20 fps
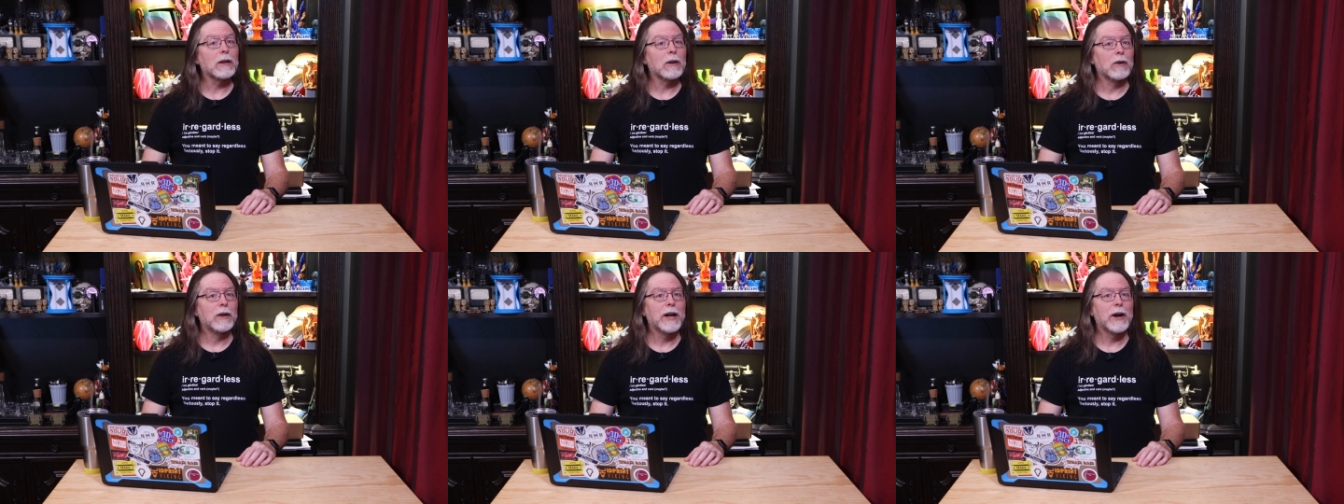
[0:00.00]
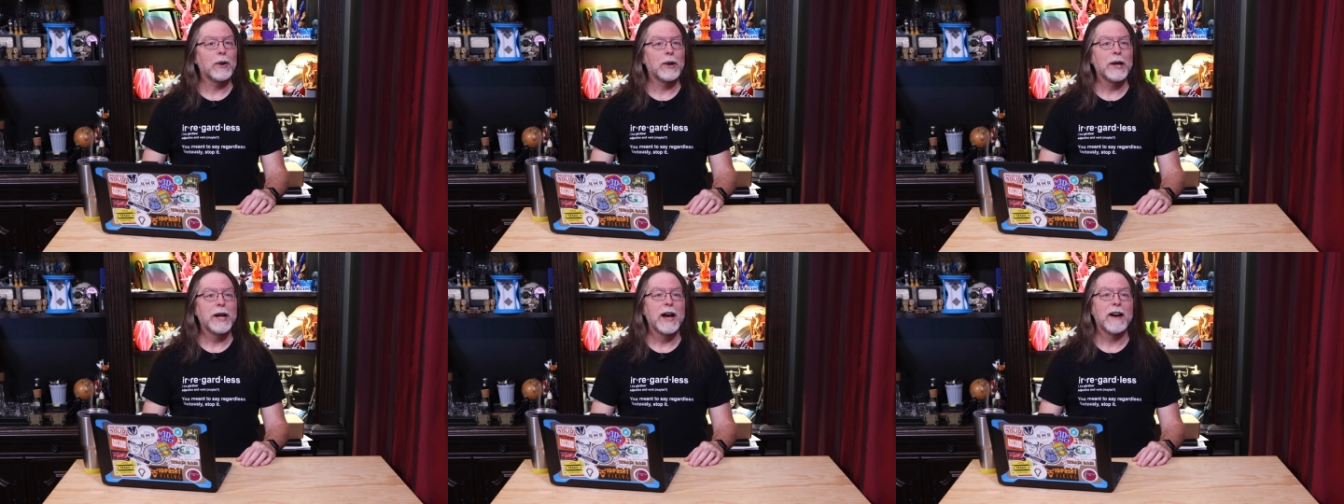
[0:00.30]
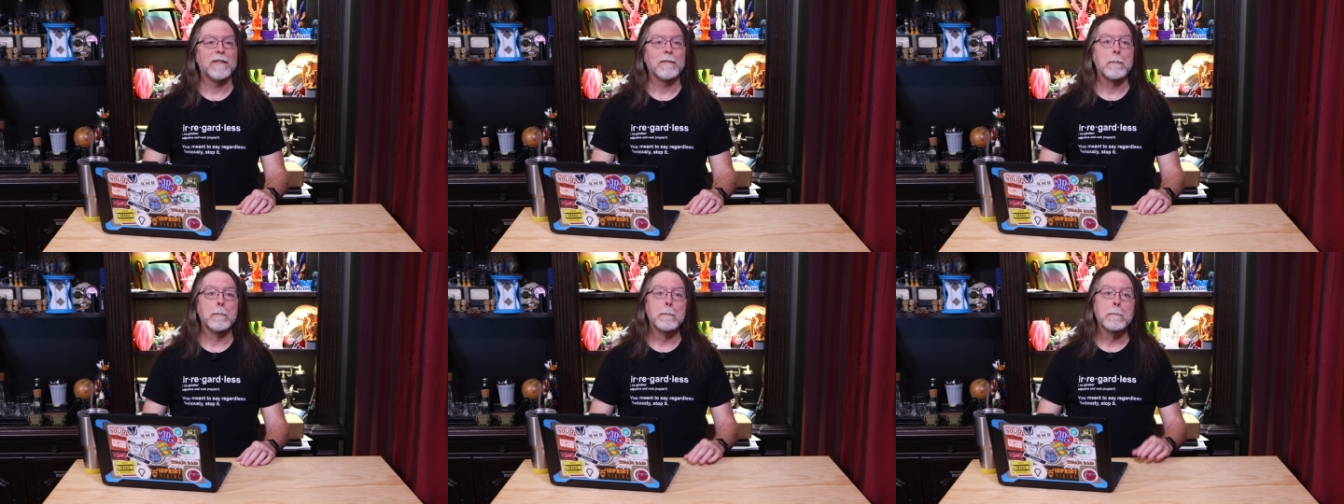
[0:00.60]
learn how to
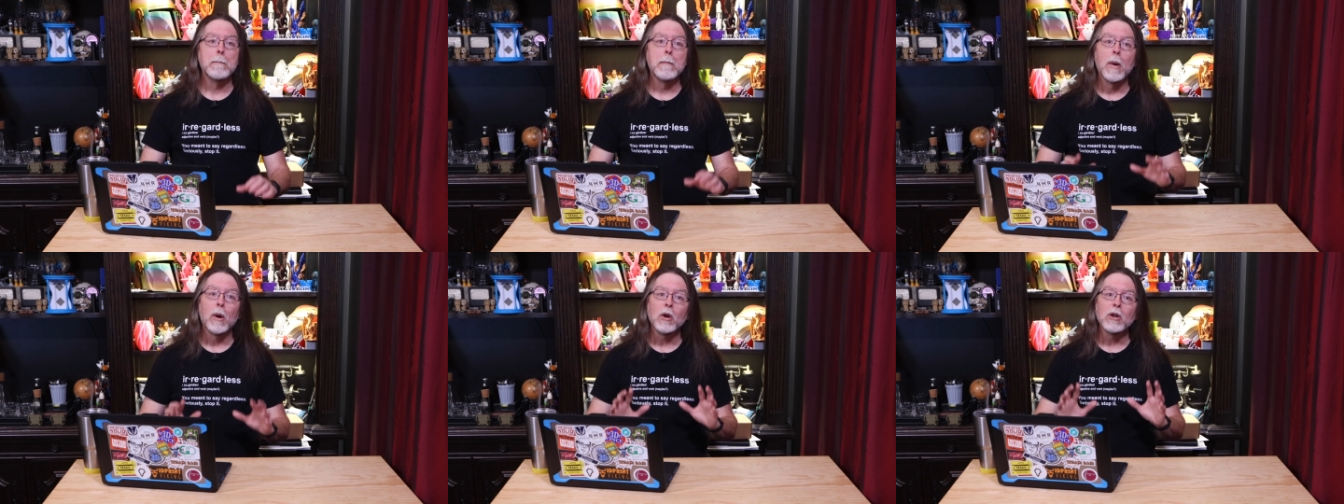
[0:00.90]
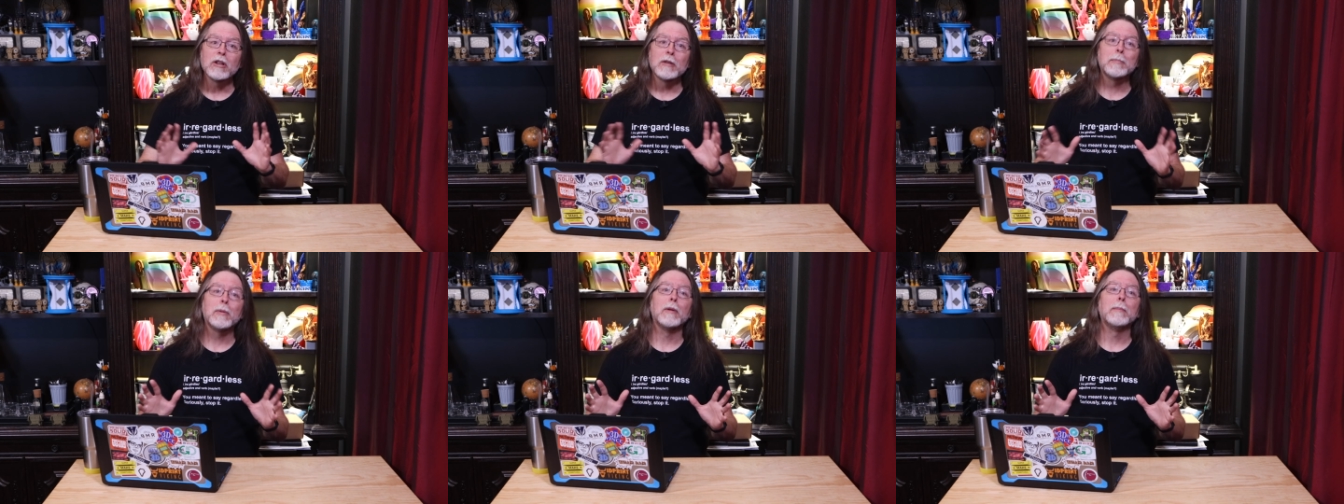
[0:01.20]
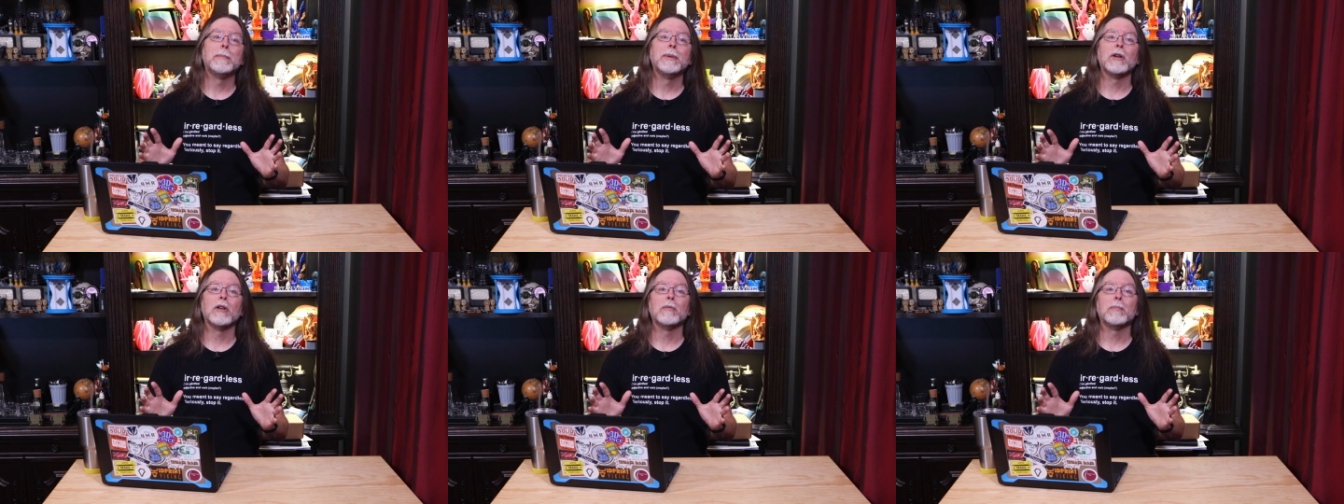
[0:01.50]
have multiple
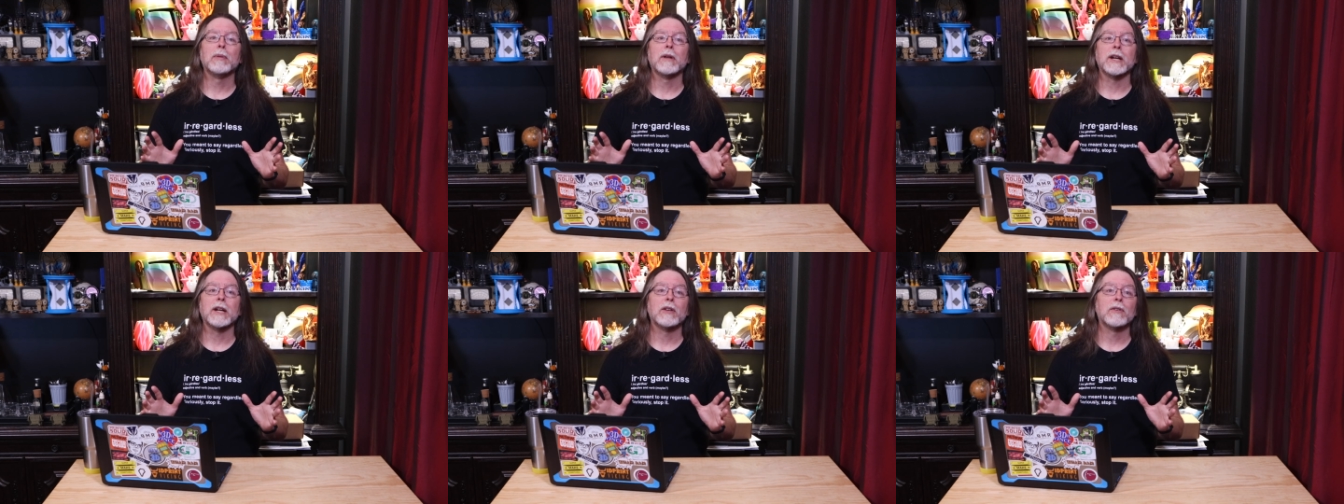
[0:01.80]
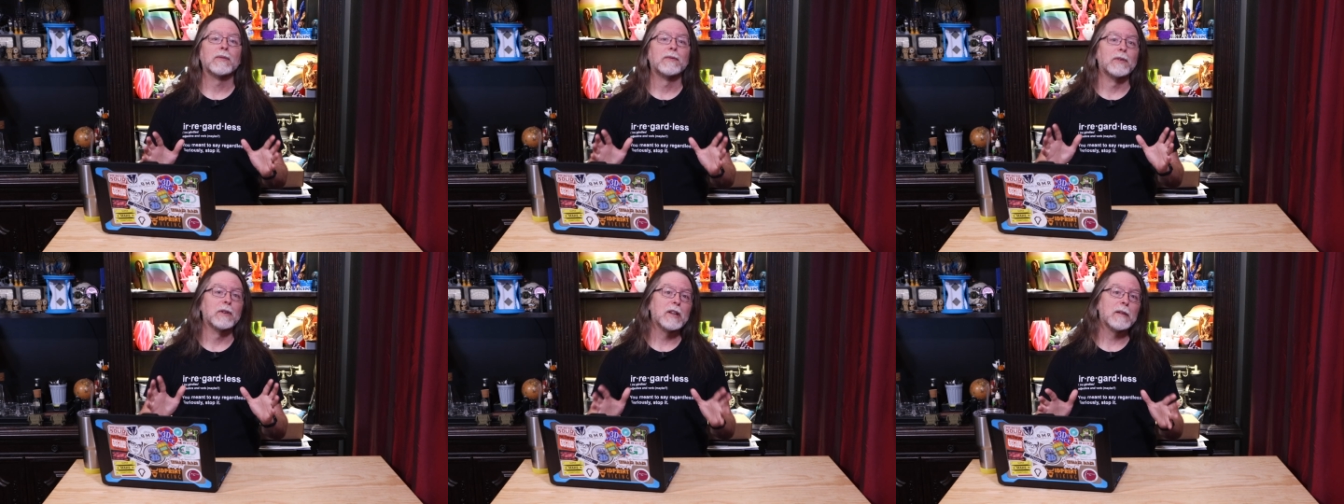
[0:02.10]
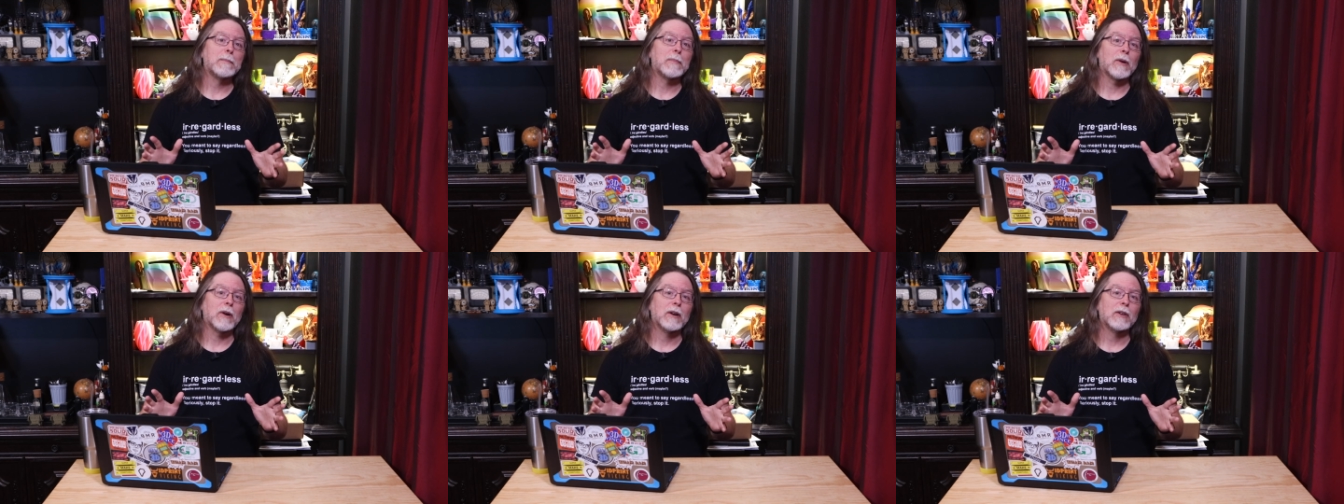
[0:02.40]
build plates full
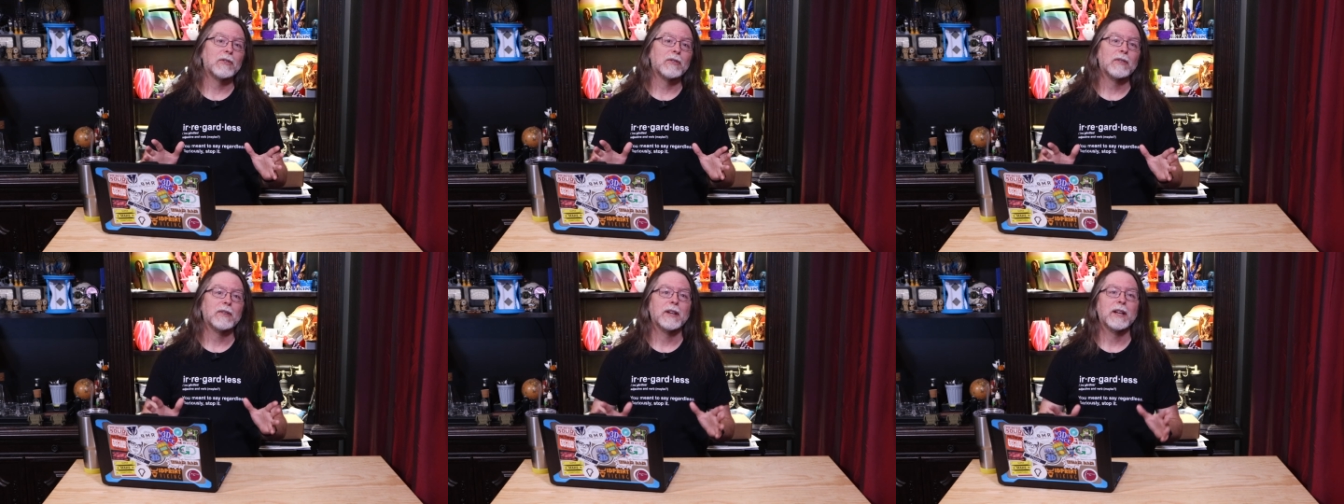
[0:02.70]
of parts